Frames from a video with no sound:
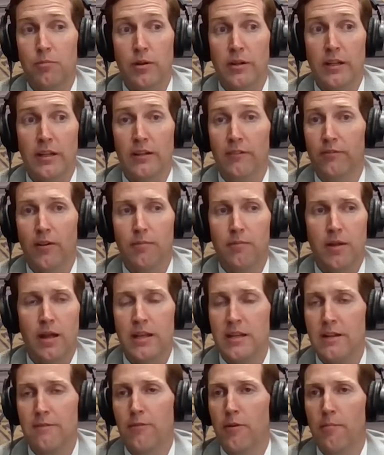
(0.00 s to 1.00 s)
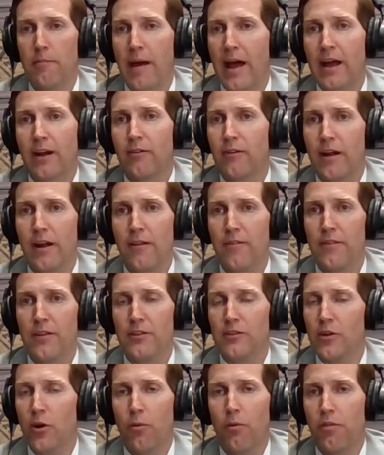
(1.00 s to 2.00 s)
and bringing from a different background,
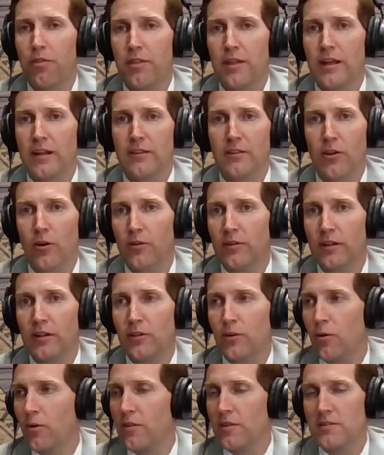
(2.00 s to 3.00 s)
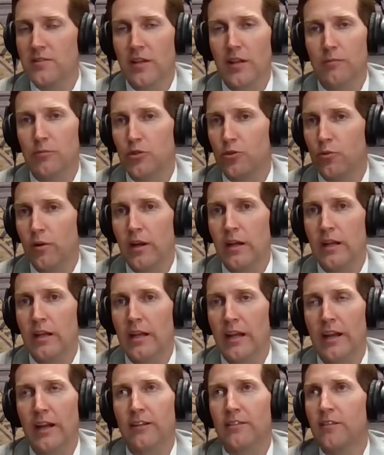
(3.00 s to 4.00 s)
that didn't go to the same
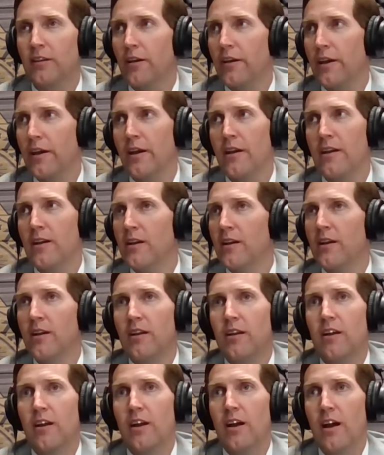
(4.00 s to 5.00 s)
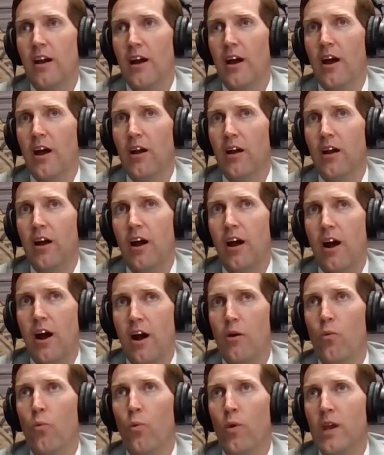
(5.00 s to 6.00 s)
training. And I'll tell you,
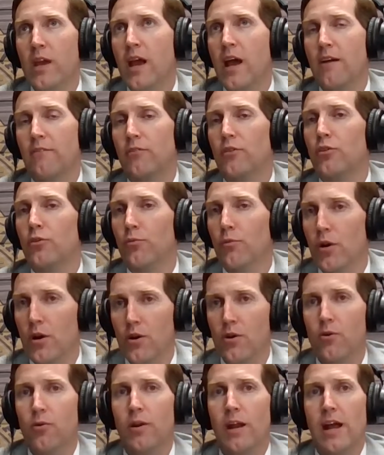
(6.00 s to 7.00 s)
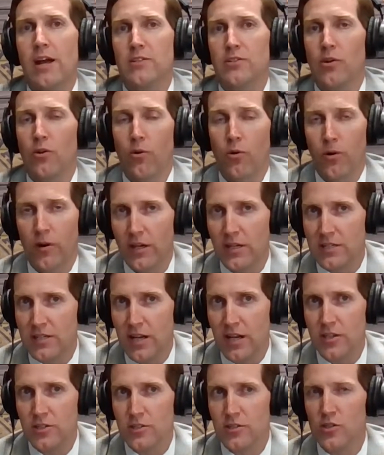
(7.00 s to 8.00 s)
we have grown as an
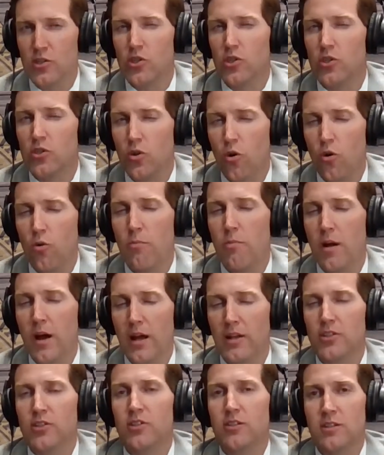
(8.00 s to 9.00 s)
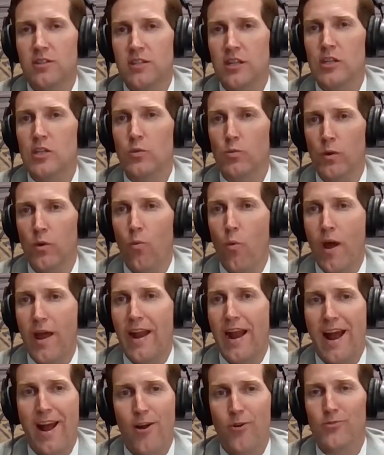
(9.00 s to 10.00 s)
organization so much since we
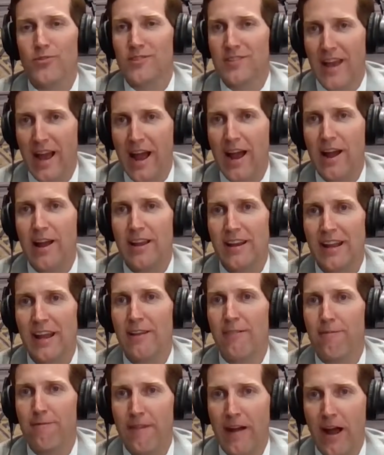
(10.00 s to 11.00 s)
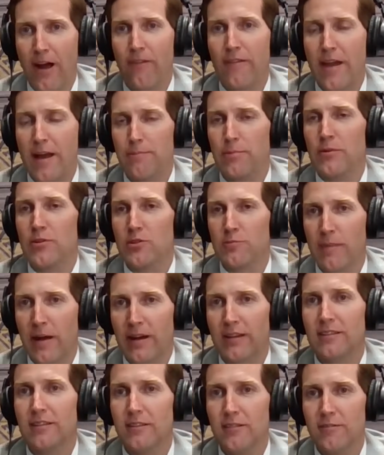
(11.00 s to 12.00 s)
went outside and found that
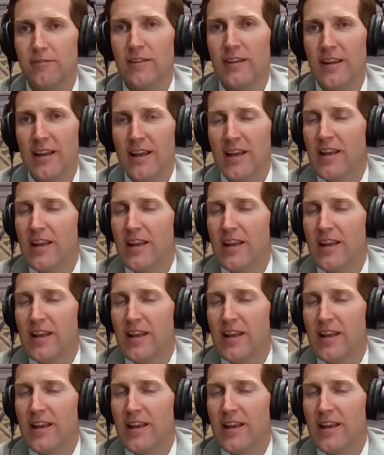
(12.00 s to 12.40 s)
perspective.